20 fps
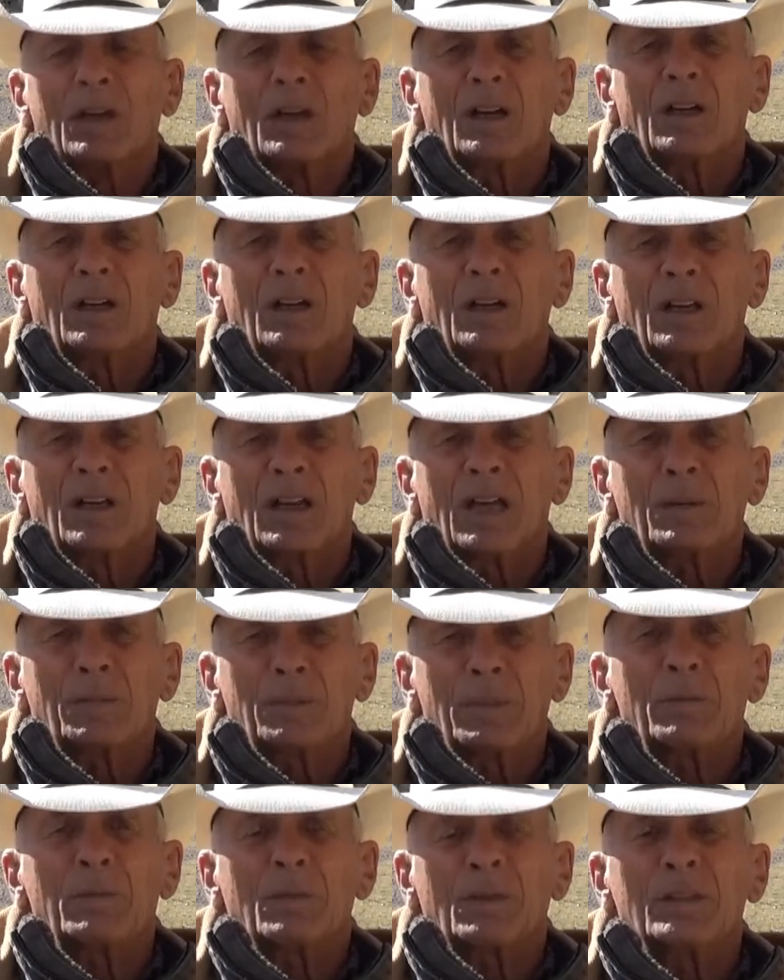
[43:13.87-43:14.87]
a lot of
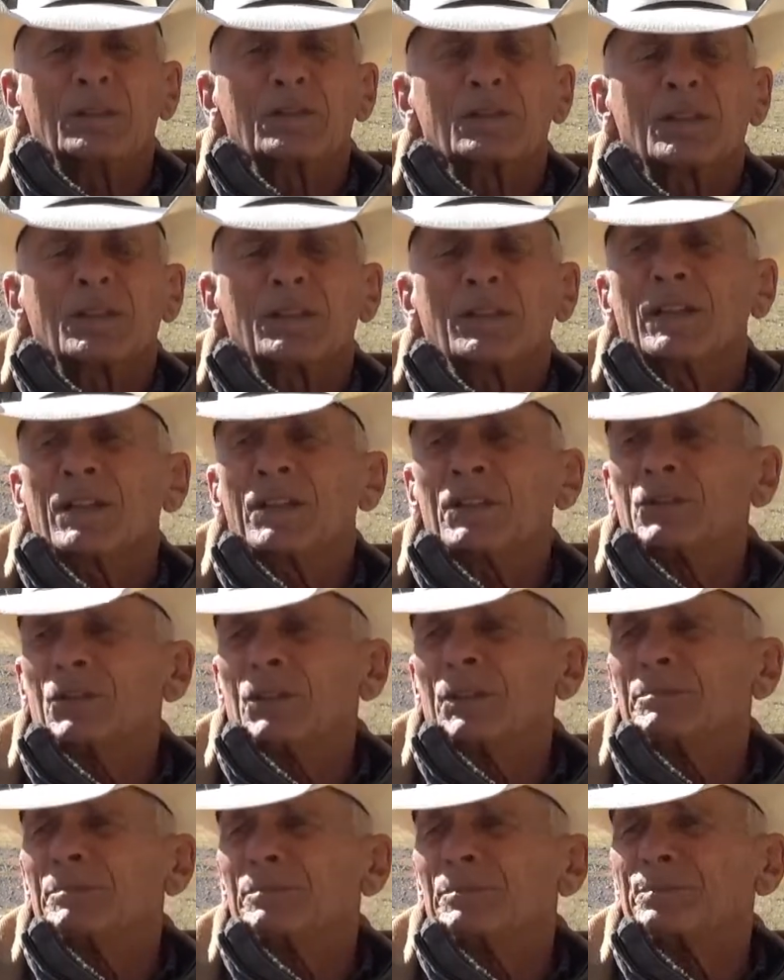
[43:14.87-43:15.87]
people are interested in the
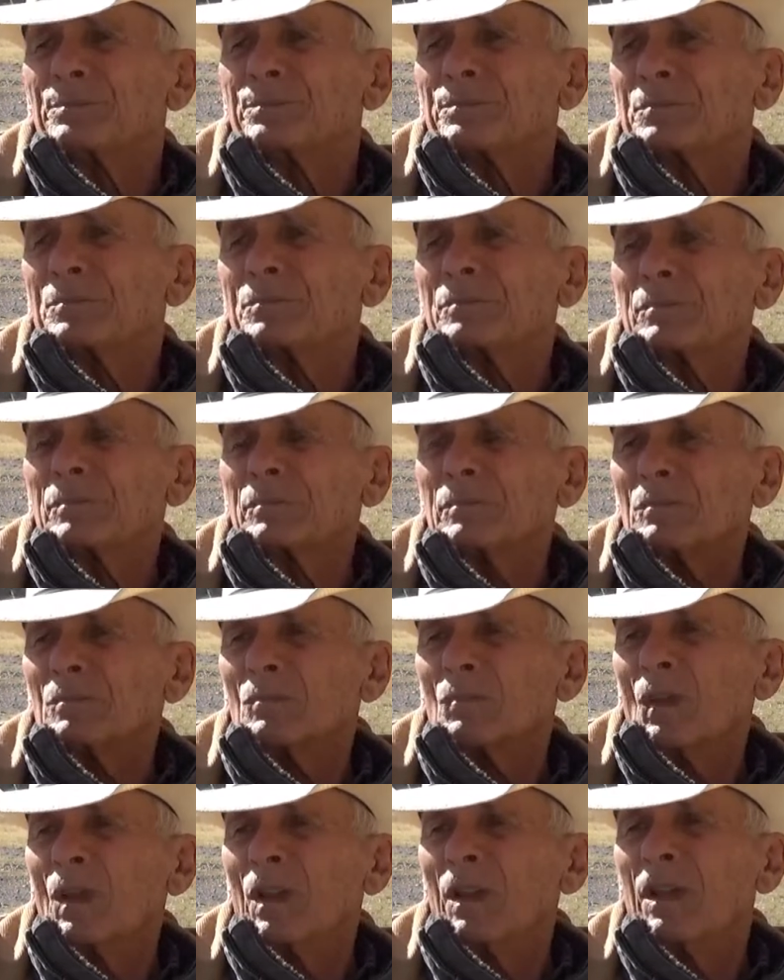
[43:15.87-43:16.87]
history,
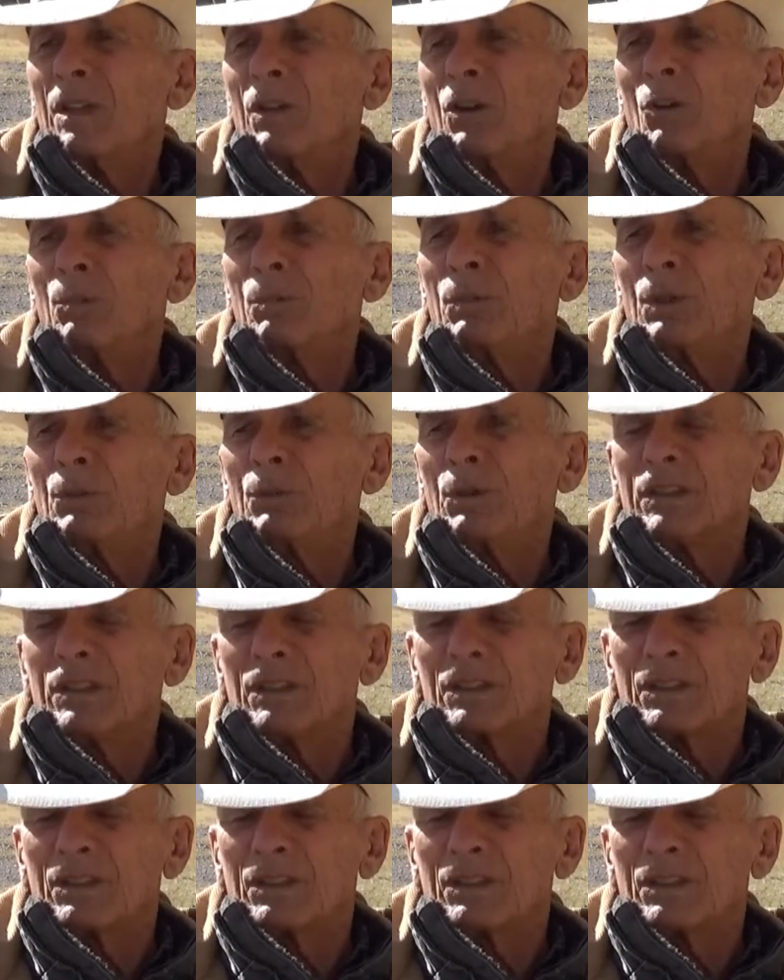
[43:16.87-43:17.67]
and hopefully we can